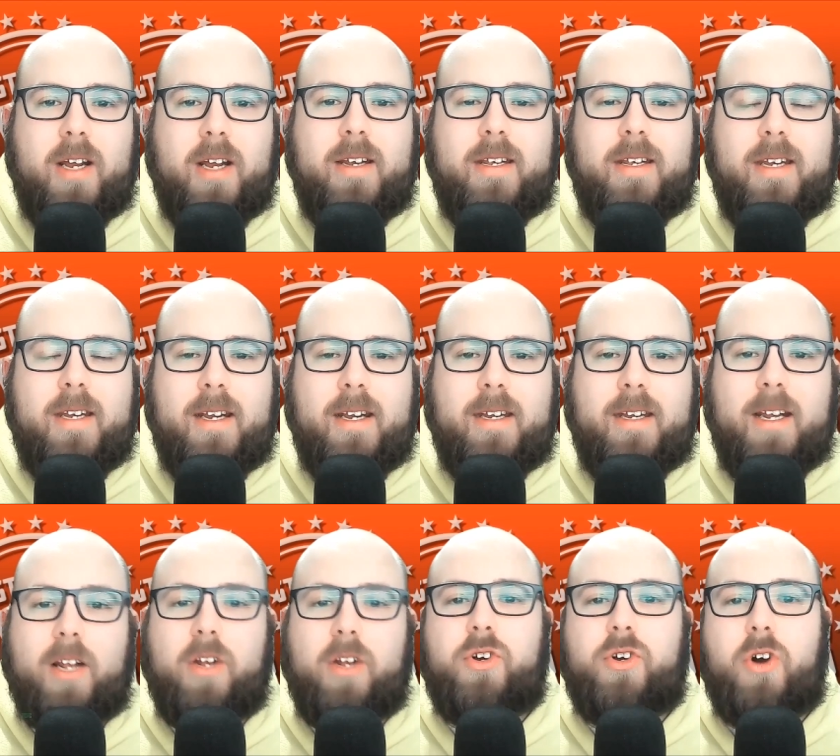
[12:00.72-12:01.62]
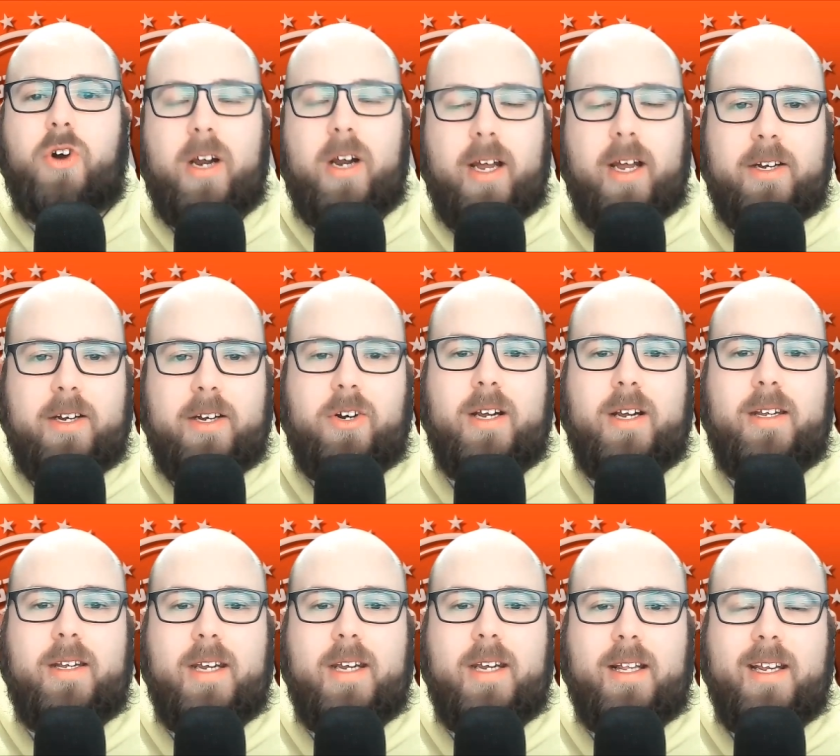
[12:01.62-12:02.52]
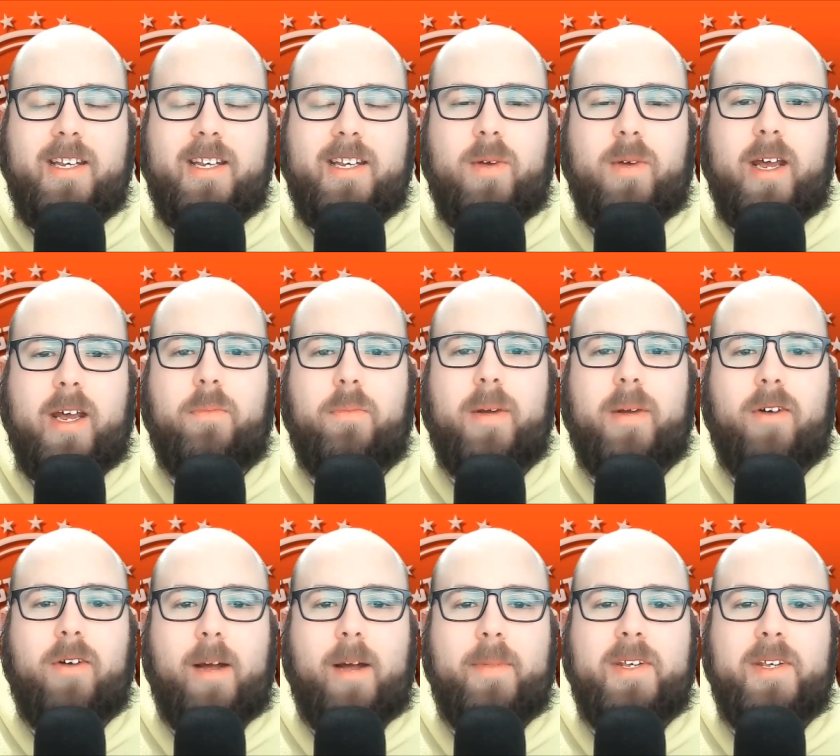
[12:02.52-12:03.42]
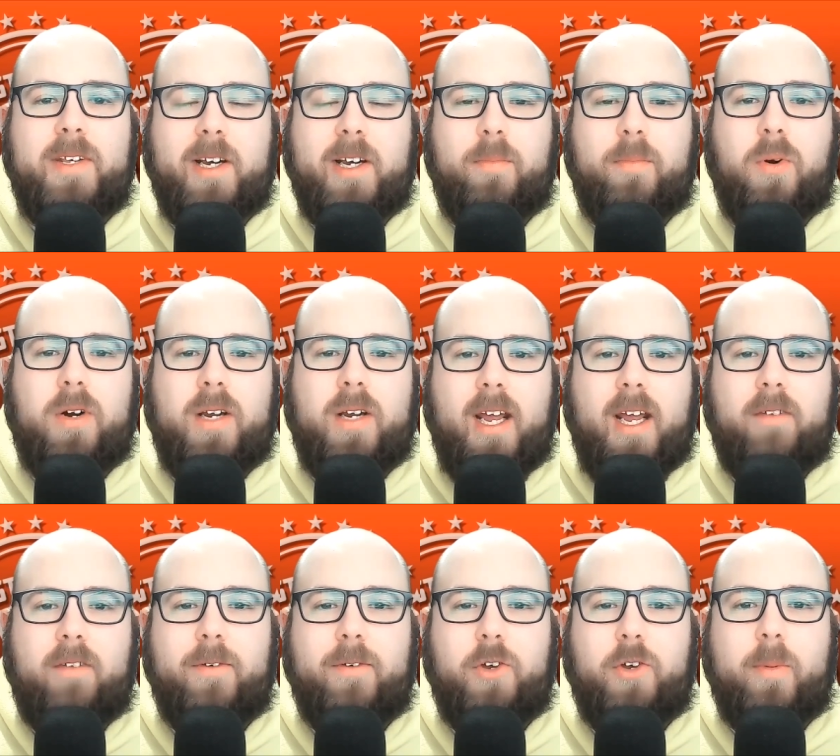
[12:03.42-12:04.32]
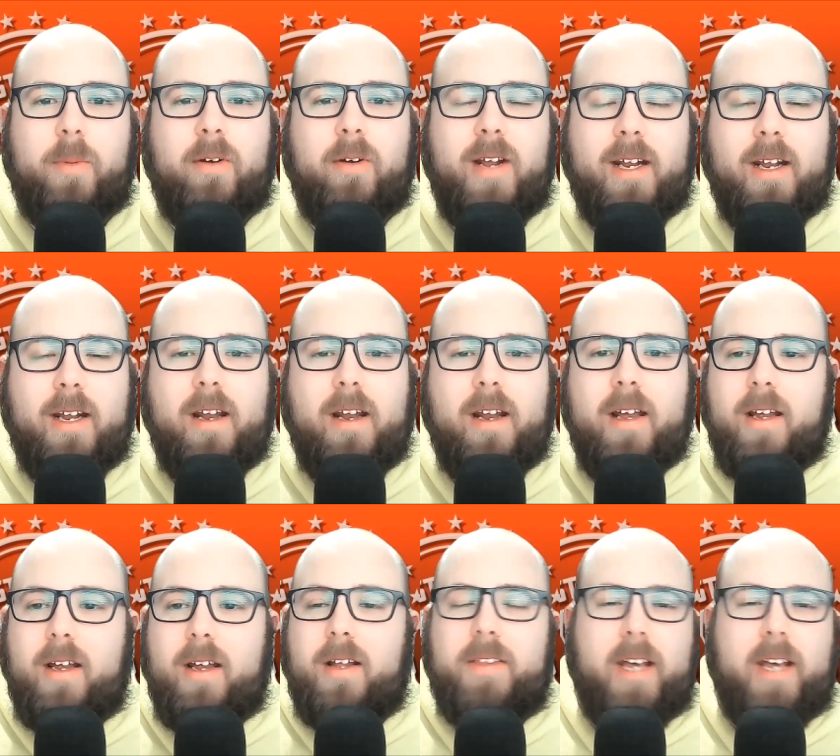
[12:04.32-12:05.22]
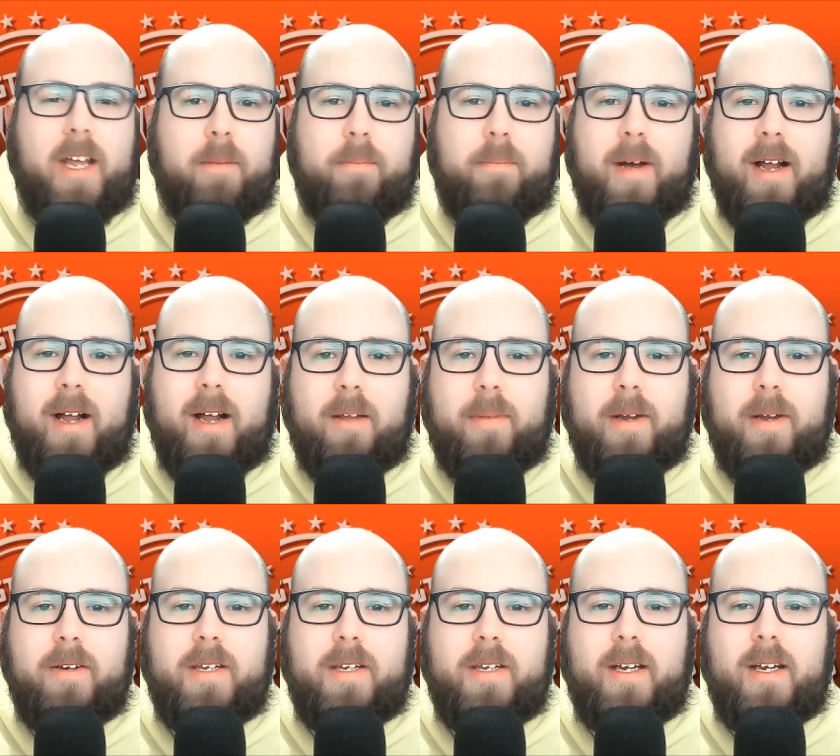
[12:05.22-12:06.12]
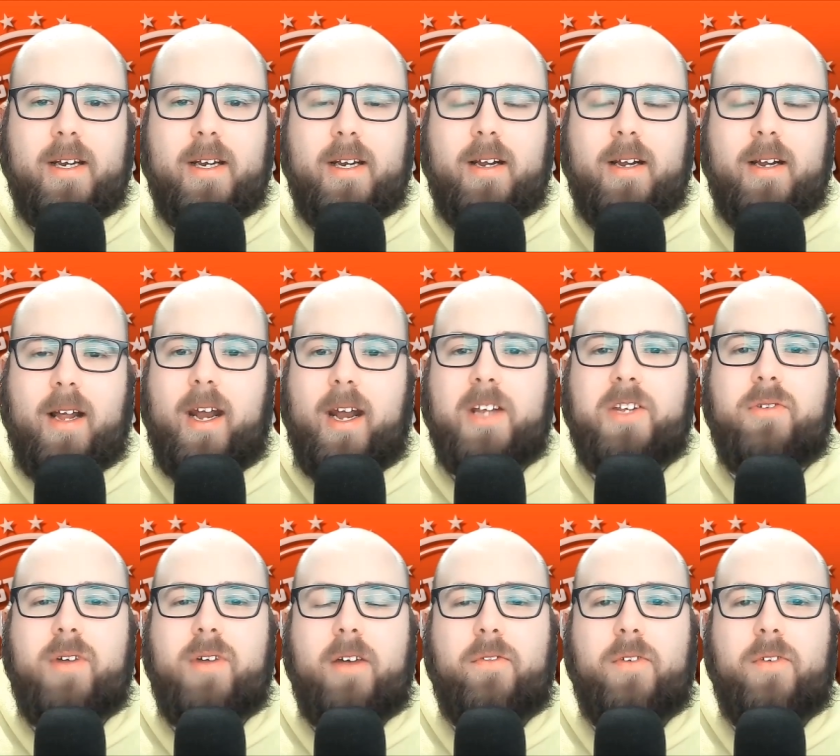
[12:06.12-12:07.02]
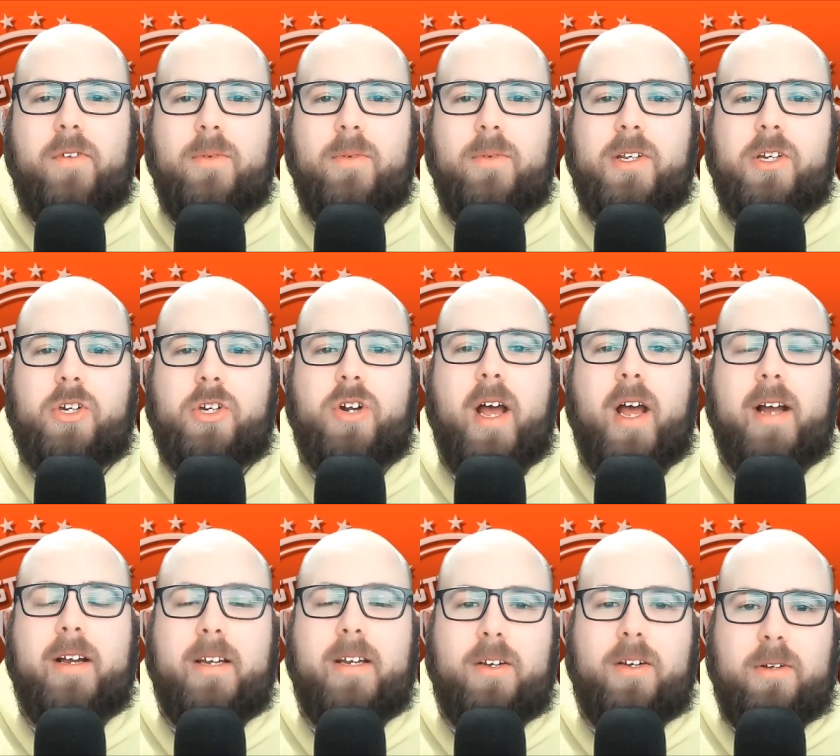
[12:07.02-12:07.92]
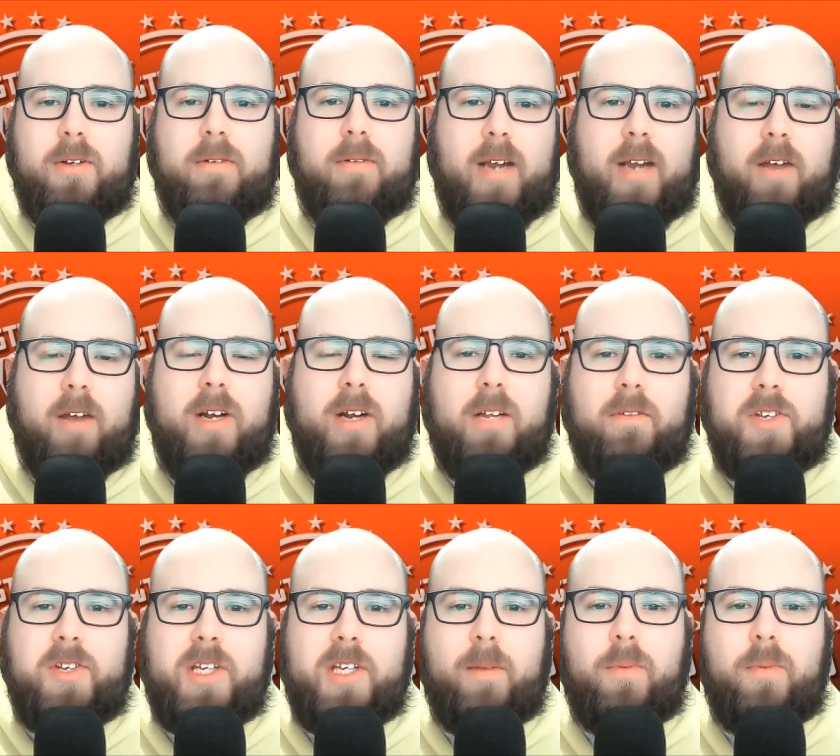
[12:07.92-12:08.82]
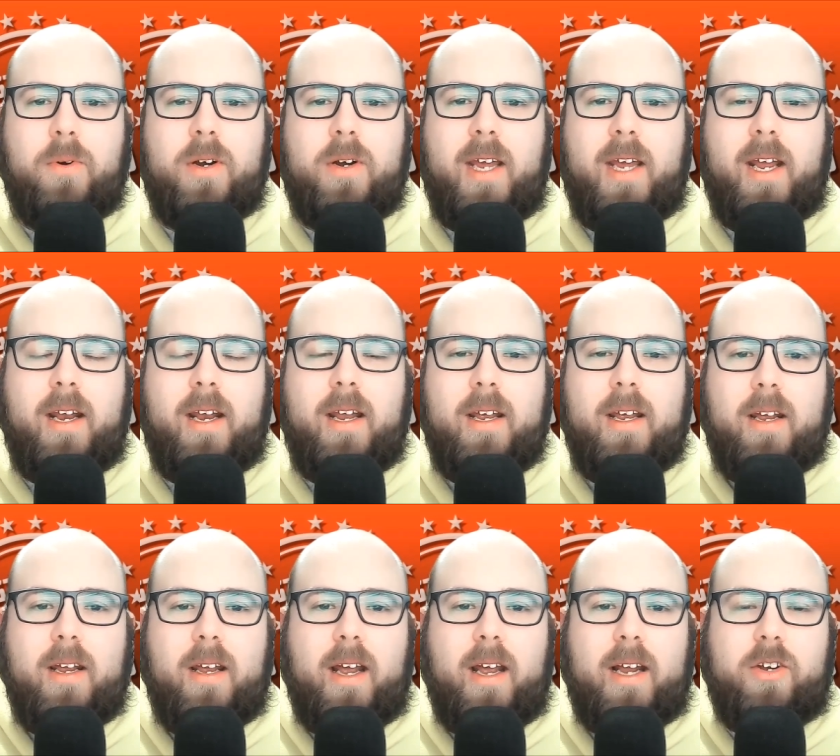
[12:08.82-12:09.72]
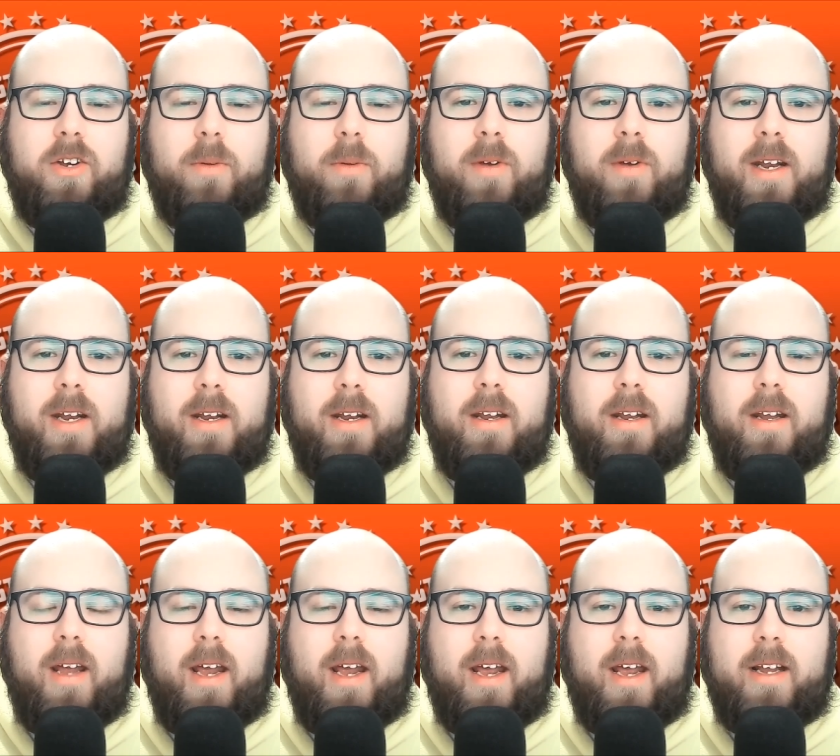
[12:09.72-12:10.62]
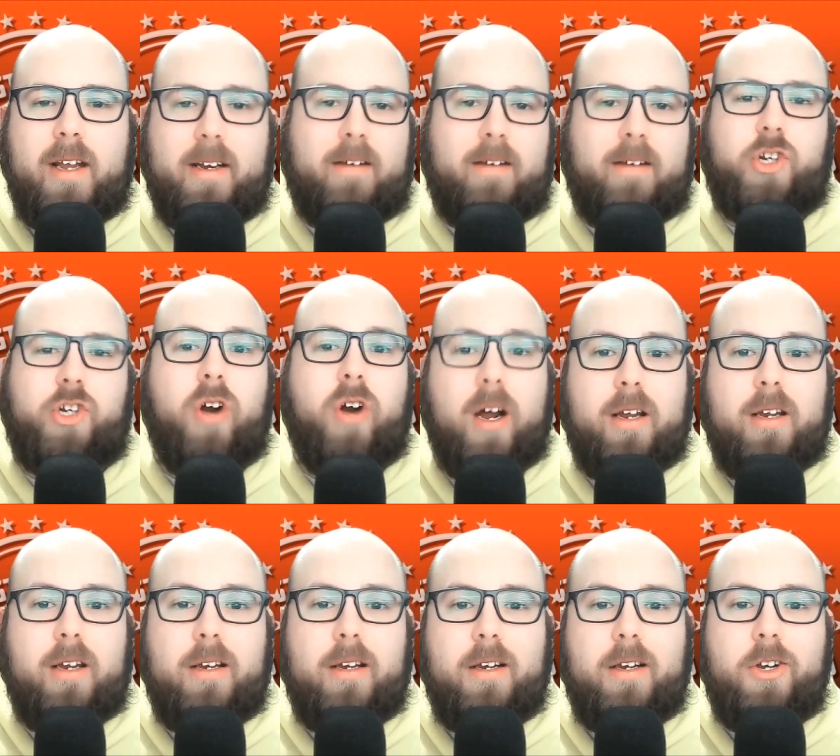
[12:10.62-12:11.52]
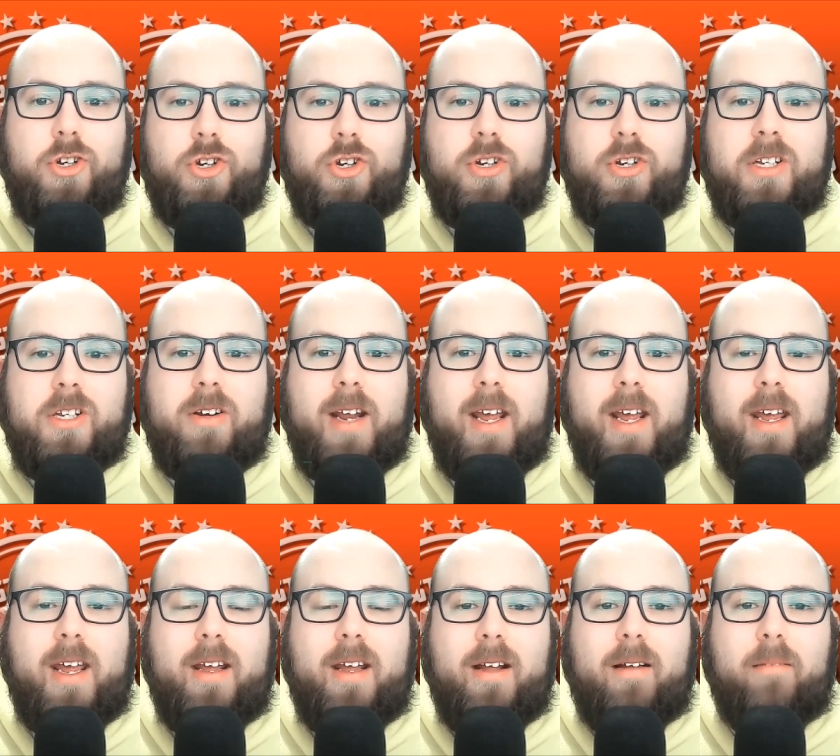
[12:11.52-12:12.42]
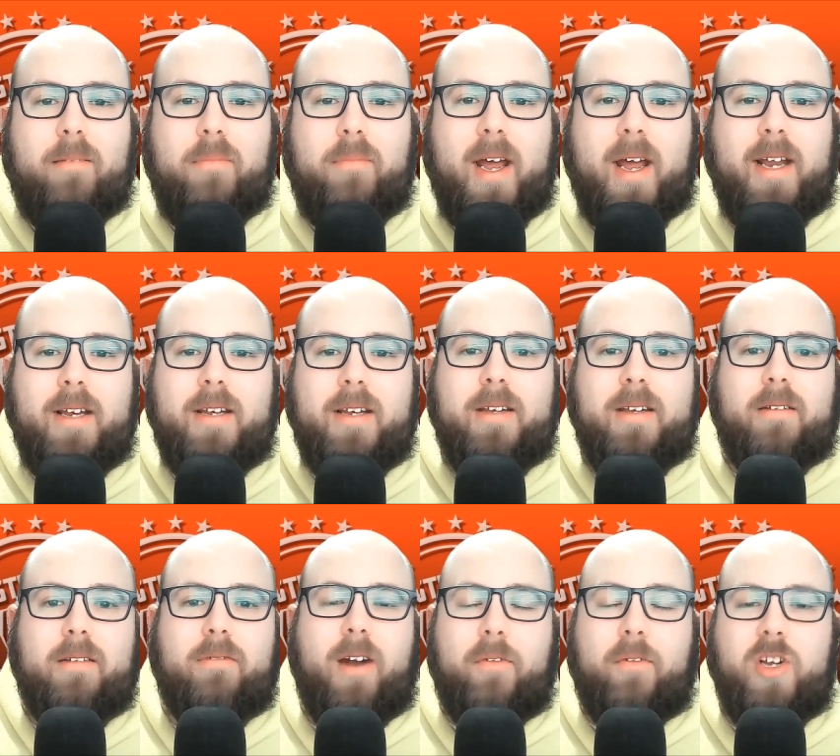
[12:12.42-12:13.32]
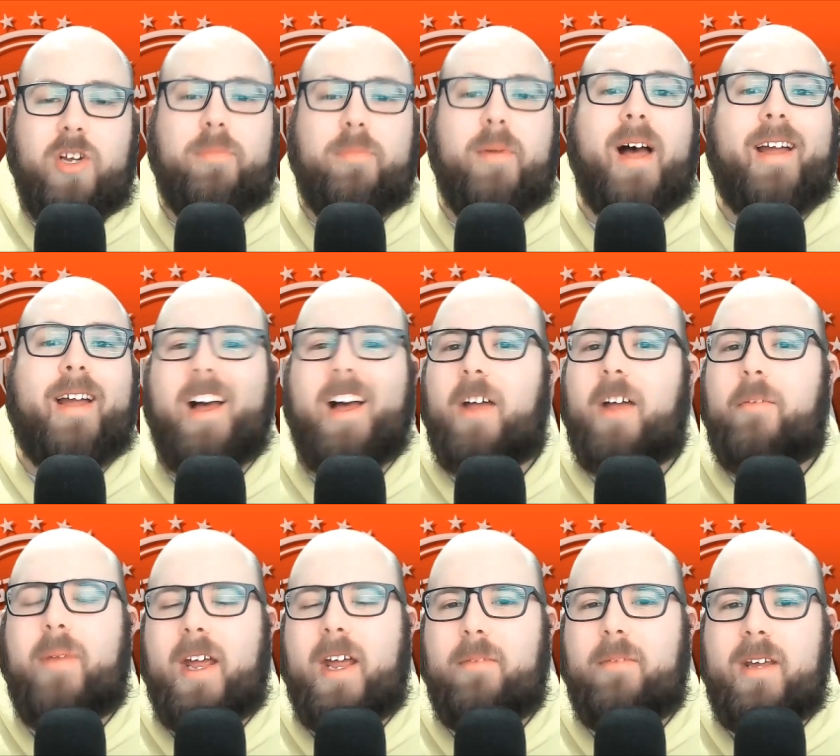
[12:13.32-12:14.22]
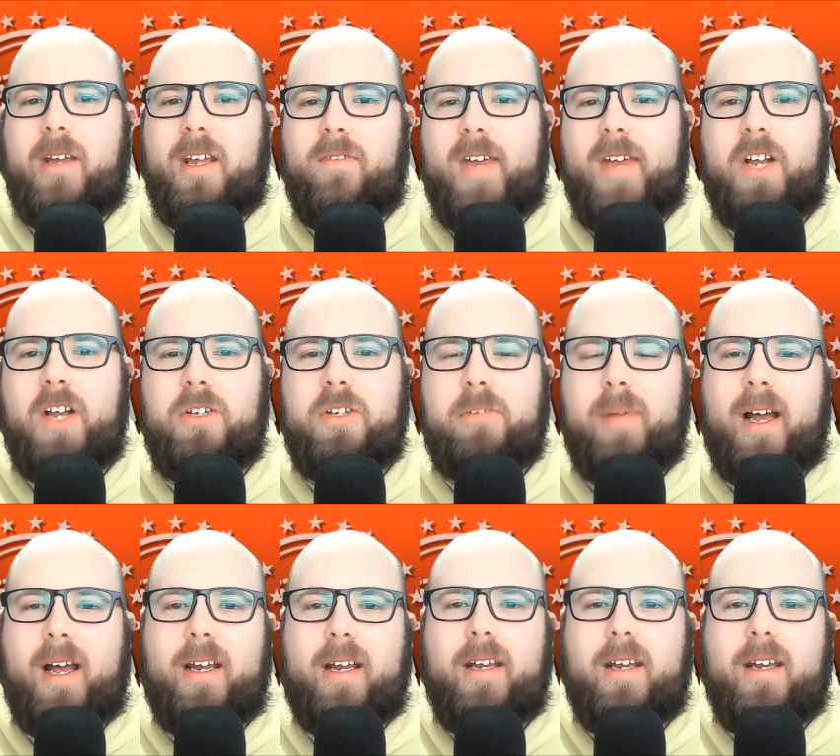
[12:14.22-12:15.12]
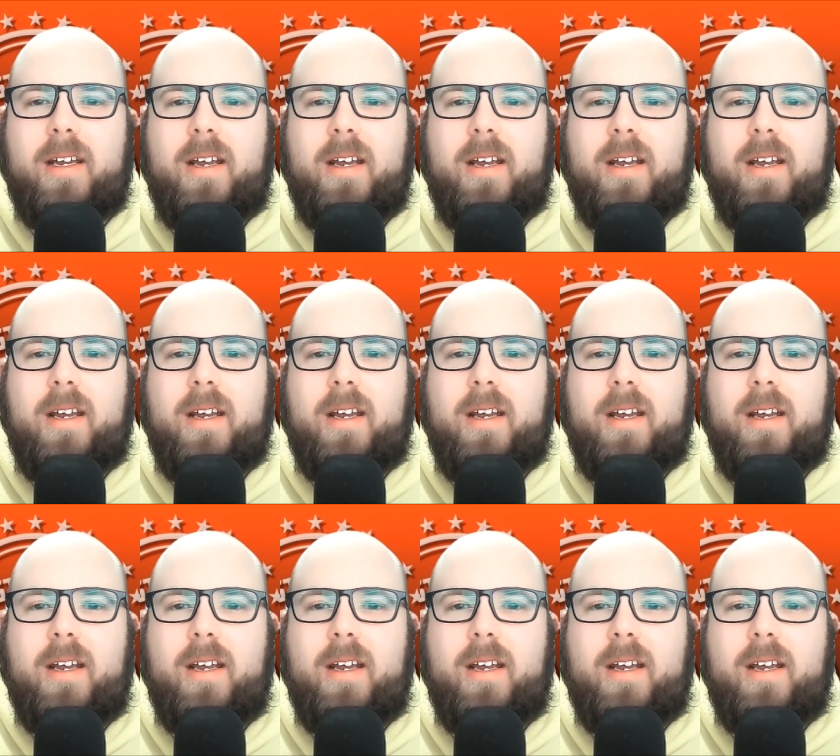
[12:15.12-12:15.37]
tried to take the shortcut, tried to take the easy way out by grabbing the Singapore cane from Tommy Raiden. They had a battle about it, and as the referee was distracted, get rid of the Singapore cane, and Tommy Raiden uh, struck Judas Gray behind referee's back and behind Mickey Vago's back,